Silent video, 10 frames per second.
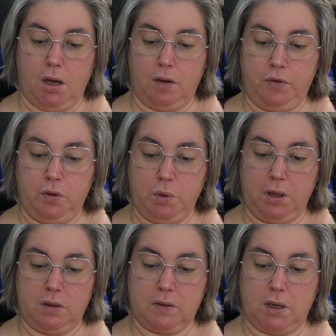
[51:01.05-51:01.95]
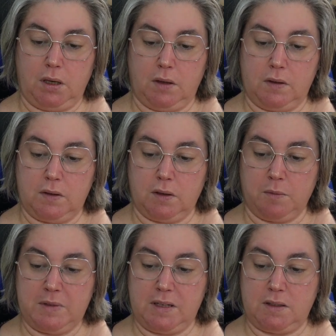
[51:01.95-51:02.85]
A few weeks later, the
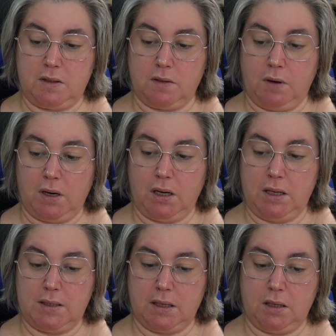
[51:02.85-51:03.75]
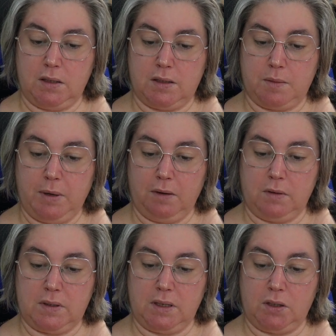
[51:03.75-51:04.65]
circumstances surrounding his sudden
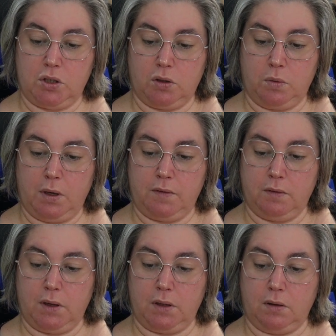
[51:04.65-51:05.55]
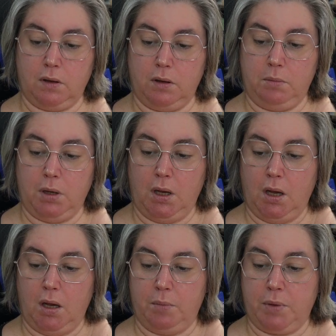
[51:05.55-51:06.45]
disappearance sent shockwaves around the globe,
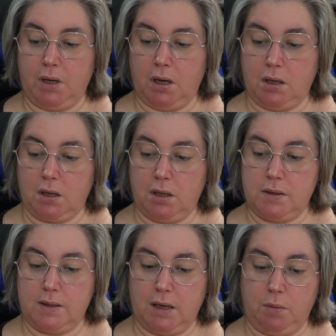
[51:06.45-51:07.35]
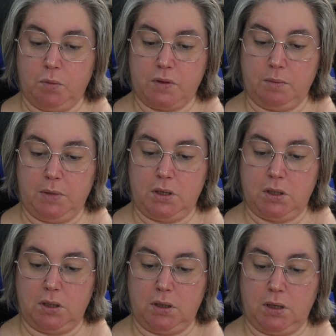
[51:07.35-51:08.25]
but Unakan's name wasn't
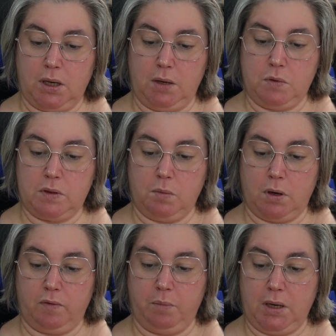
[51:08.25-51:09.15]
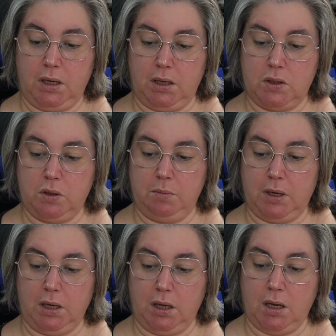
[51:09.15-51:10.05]
mentioned. He was the one of many, too
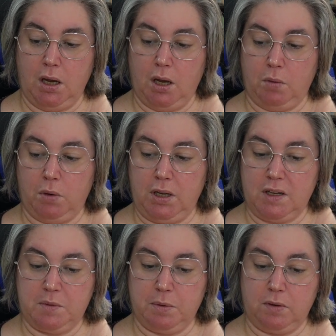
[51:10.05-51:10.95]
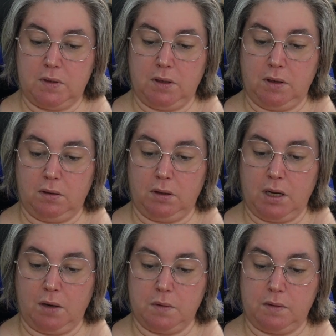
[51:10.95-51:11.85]
many. What he experienced in the early
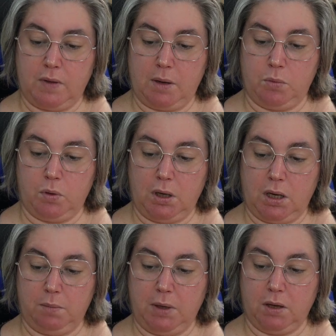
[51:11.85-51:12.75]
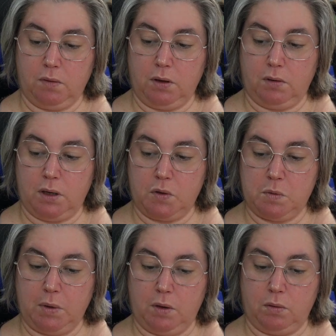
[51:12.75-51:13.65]
hours of that morning had been going on
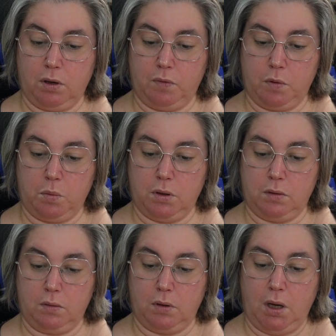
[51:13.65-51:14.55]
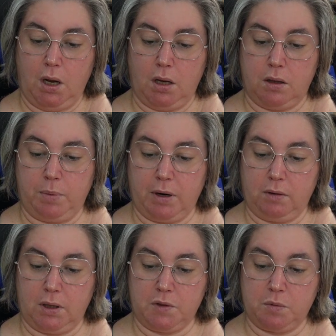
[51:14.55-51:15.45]
elsewhere all over the world. The
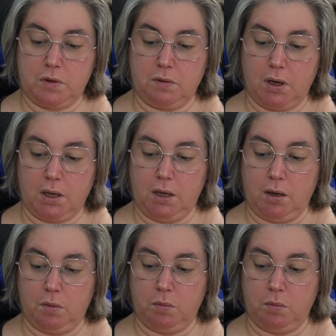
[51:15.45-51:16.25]
parallels were striking.